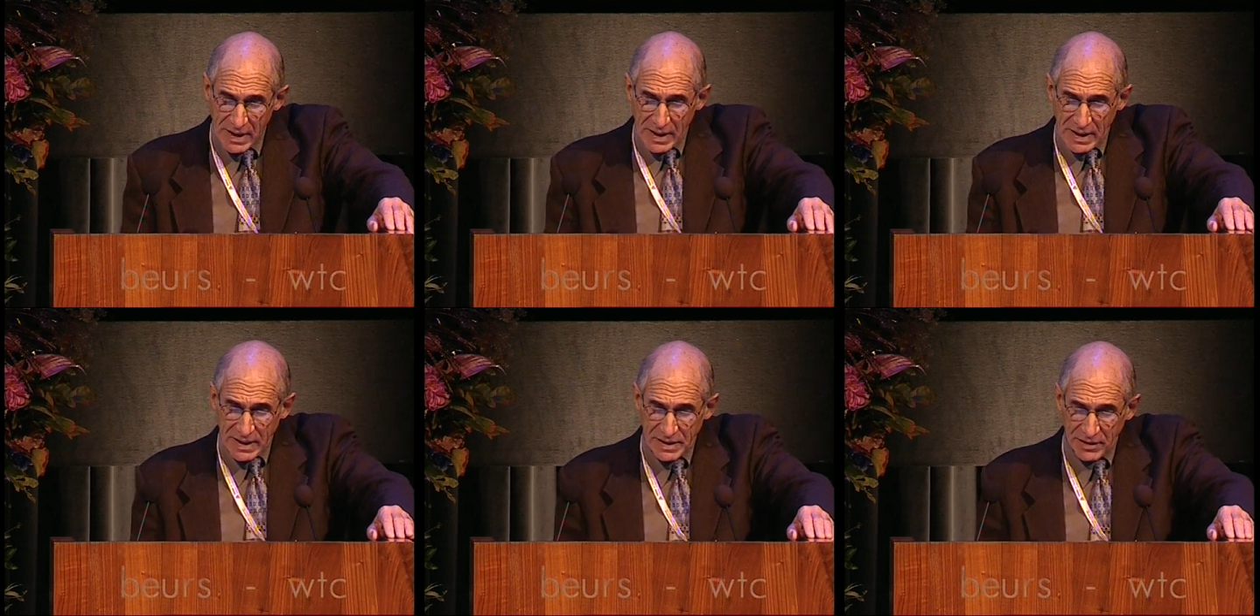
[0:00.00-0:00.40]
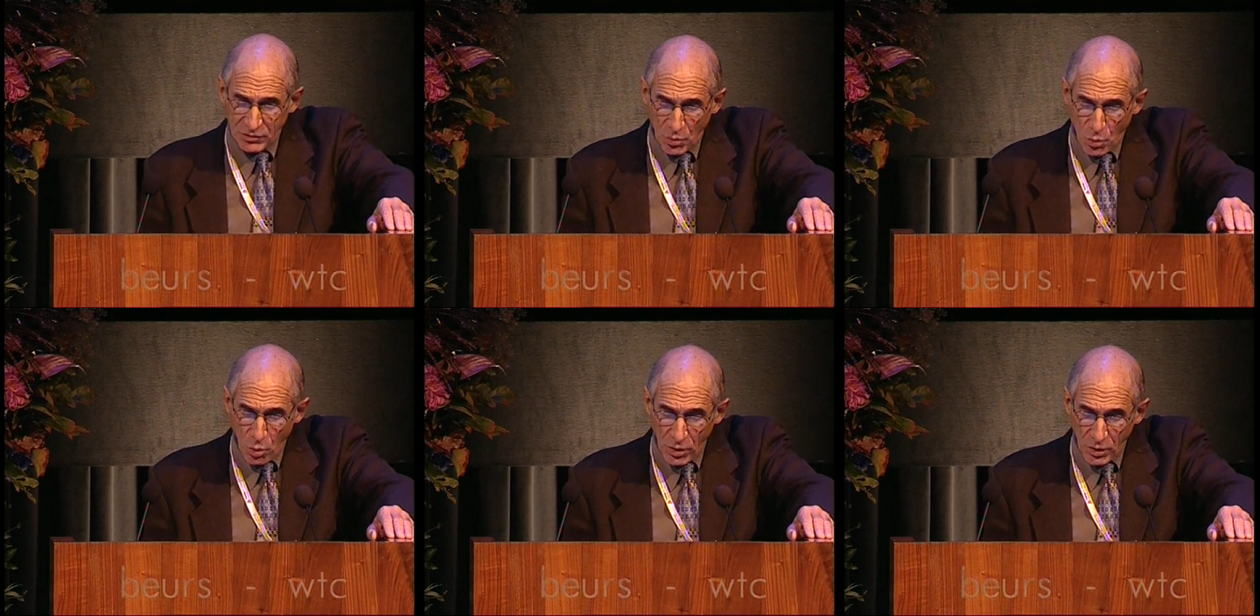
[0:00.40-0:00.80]
It has a
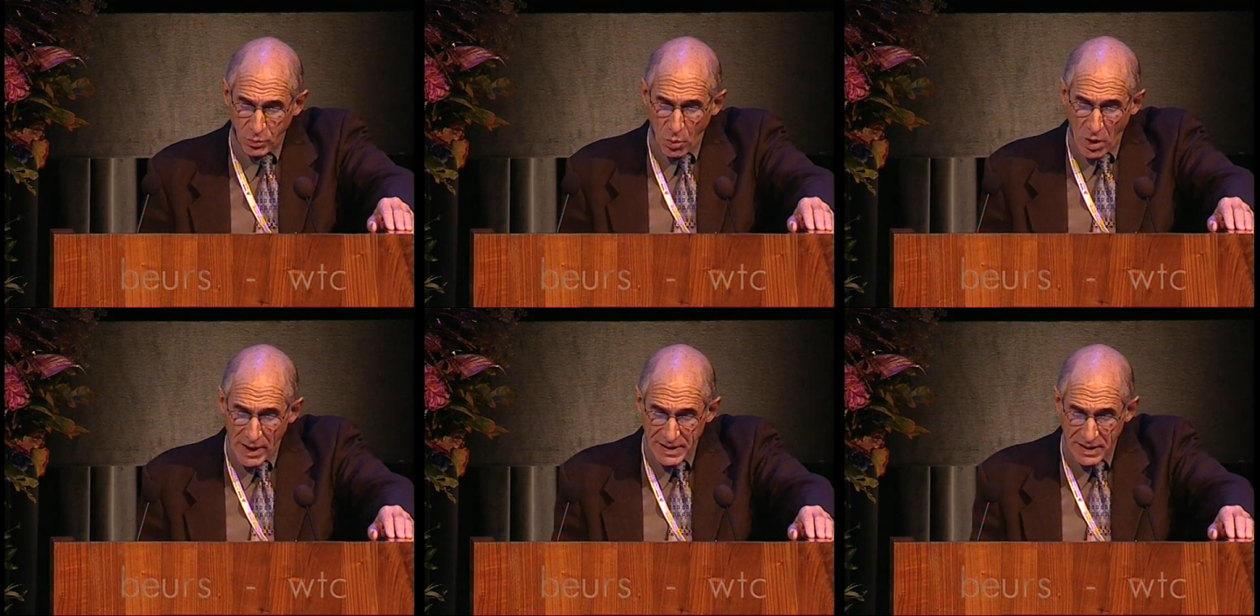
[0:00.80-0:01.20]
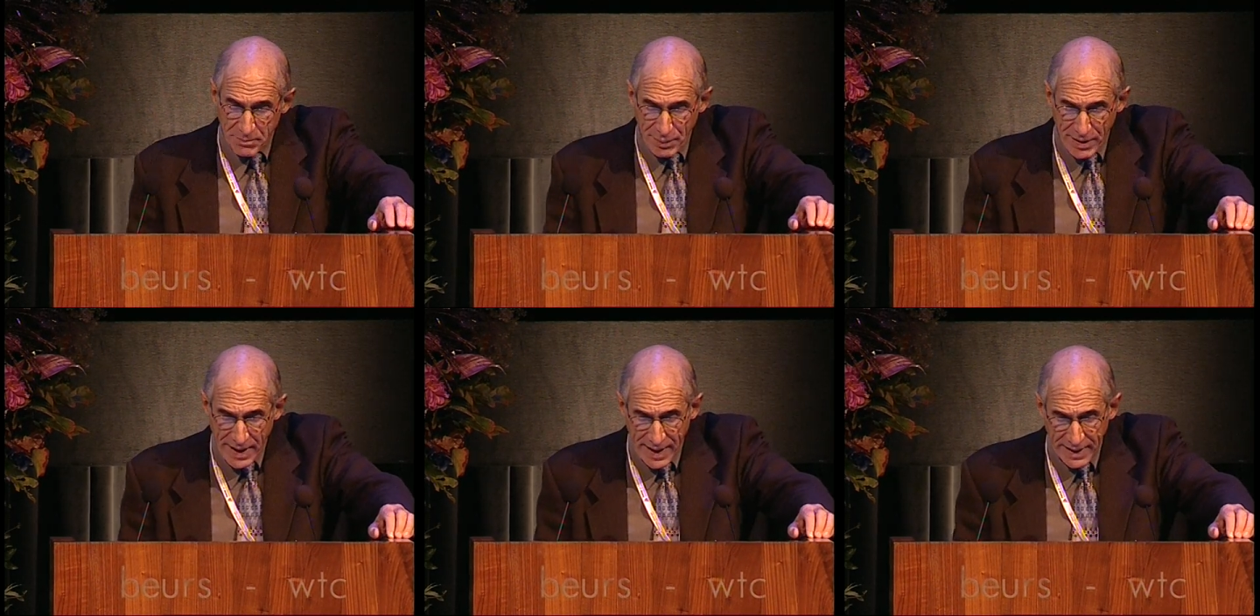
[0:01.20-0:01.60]
worldwide
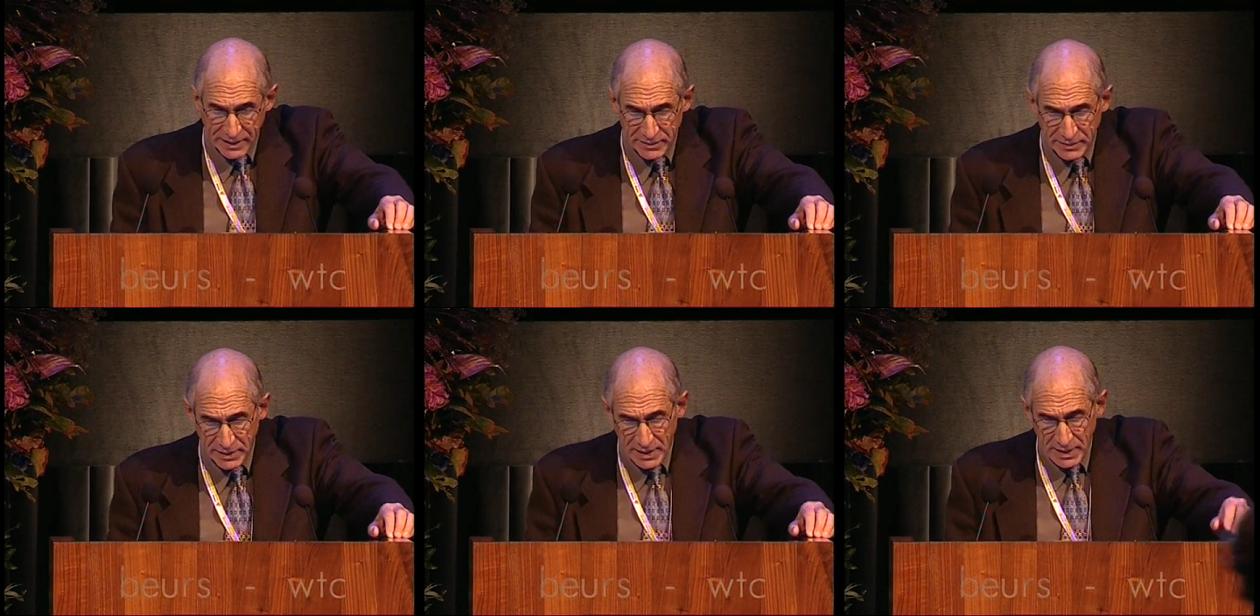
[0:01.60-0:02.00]
impact,